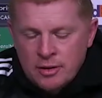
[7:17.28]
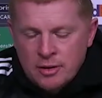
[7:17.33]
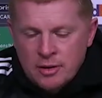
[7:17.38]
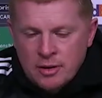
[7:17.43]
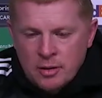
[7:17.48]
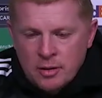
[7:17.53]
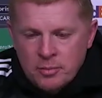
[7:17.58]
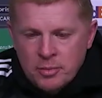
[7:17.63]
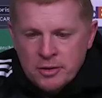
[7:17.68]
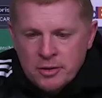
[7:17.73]

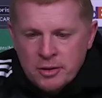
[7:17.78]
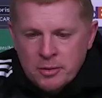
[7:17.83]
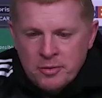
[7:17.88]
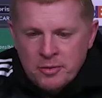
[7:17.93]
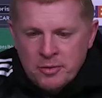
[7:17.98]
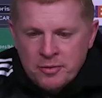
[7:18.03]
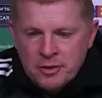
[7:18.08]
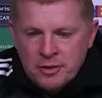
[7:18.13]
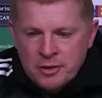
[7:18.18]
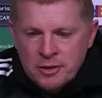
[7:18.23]
about to be
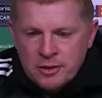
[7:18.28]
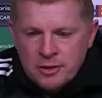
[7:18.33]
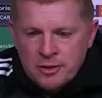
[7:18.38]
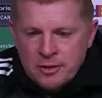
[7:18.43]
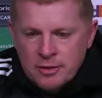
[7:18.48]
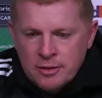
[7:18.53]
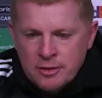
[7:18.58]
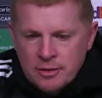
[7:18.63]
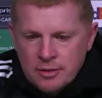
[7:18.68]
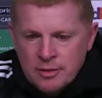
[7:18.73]
finished.
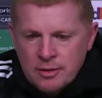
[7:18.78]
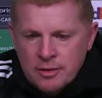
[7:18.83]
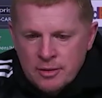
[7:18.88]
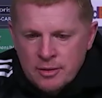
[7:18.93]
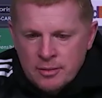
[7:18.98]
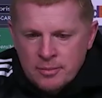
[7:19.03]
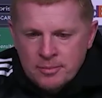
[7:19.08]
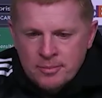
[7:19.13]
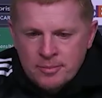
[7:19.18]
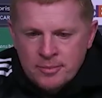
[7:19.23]

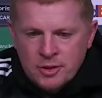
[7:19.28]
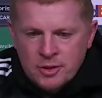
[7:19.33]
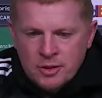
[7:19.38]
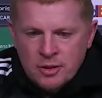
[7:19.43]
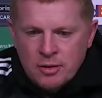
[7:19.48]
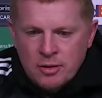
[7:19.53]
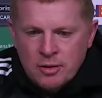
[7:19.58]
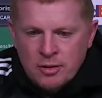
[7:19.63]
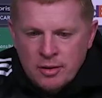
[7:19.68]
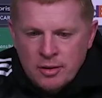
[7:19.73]
Um,
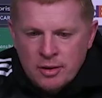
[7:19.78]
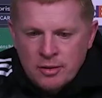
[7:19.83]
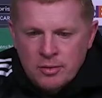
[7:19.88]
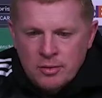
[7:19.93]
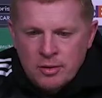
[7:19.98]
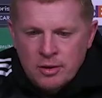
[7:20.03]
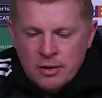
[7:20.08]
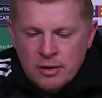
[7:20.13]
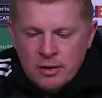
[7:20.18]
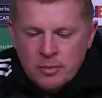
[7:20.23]
so I know a
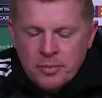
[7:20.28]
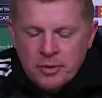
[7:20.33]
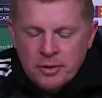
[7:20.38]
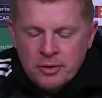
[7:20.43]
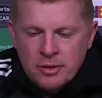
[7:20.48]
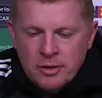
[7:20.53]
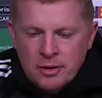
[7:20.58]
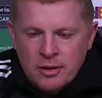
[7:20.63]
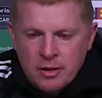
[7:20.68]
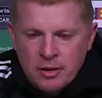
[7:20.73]
lot about
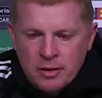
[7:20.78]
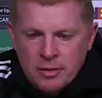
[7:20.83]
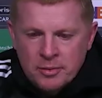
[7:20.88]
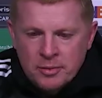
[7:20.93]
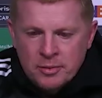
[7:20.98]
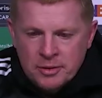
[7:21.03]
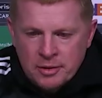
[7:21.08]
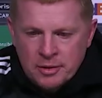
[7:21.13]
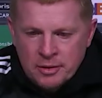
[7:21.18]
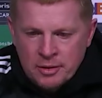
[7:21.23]
the club
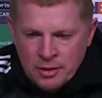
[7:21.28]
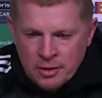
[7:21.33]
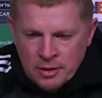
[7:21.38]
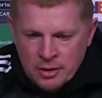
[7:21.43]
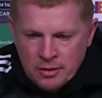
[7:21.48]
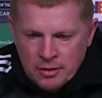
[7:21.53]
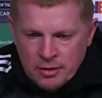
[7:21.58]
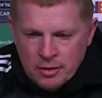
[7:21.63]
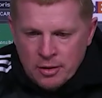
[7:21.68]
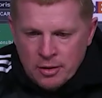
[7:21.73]
and the,
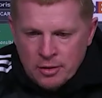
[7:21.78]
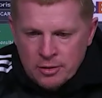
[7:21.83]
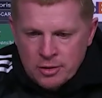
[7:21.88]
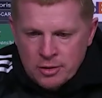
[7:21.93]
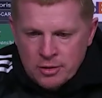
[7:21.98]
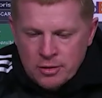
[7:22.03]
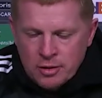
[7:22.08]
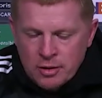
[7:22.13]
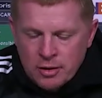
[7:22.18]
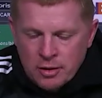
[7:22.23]
the culture of
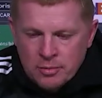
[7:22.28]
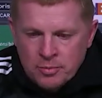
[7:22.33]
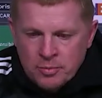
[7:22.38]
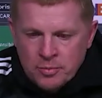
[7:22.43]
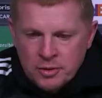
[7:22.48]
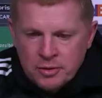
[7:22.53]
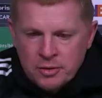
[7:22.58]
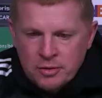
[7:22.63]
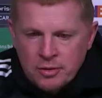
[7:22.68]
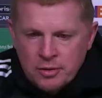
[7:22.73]
the club and
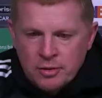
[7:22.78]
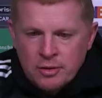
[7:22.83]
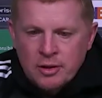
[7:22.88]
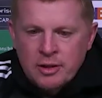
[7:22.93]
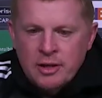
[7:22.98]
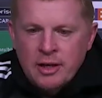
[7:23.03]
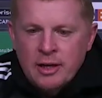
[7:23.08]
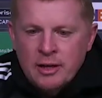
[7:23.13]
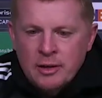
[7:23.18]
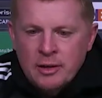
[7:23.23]
what they do at
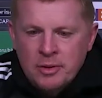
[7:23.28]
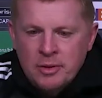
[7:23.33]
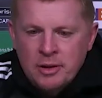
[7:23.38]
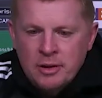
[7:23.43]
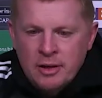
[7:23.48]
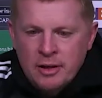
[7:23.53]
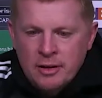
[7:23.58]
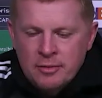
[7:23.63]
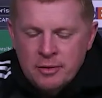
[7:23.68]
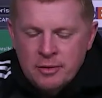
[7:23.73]
academy
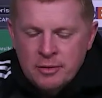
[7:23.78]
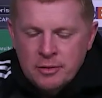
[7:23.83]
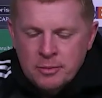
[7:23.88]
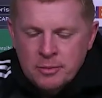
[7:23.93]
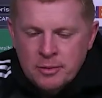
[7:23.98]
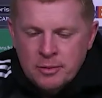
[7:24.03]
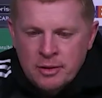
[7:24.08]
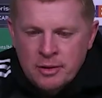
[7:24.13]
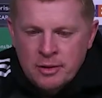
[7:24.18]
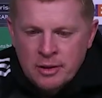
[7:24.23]
level as
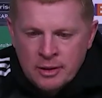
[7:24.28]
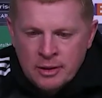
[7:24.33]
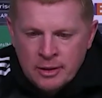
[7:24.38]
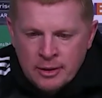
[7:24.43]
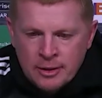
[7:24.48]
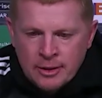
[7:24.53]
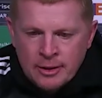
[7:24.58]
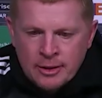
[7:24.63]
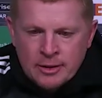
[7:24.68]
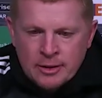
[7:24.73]
well.
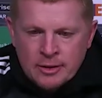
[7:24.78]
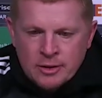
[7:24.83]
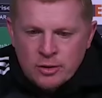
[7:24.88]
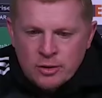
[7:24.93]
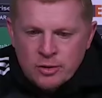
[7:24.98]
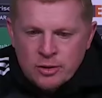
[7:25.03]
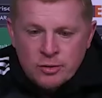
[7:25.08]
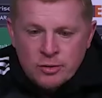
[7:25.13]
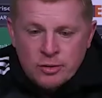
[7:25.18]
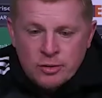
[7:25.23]
So
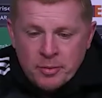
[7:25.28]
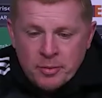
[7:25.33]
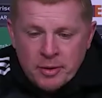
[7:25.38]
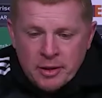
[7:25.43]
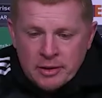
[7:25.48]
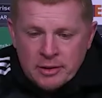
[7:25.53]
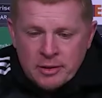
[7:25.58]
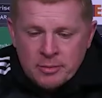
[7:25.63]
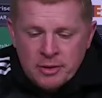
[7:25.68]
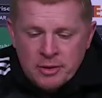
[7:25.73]
it's no
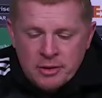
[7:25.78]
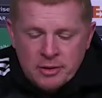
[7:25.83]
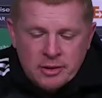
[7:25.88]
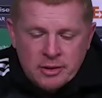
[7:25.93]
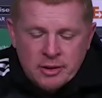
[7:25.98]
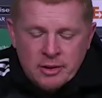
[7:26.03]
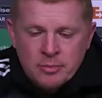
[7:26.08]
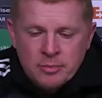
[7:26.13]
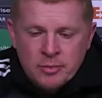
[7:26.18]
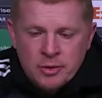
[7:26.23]
surprise to me to see
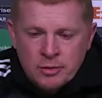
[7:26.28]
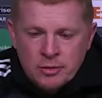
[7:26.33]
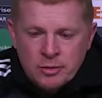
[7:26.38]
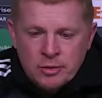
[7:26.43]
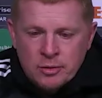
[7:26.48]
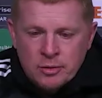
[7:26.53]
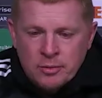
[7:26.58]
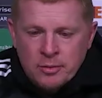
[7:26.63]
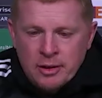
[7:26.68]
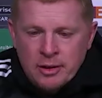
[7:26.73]
them doing
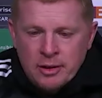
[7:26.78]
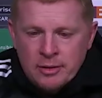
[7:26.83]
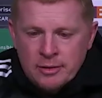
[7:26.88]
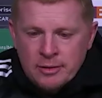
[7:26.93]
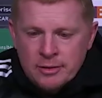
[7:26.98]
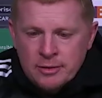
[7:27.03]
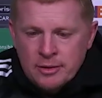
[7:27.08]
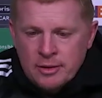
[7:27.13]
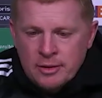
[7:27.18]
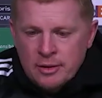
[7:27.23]
so well.
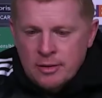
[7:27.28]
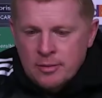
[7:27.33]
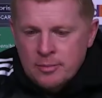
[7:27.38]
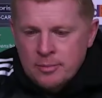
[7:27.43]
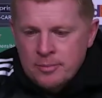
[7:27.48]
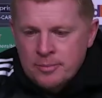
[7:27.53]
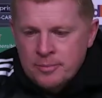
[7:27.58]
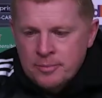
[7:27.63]
And um,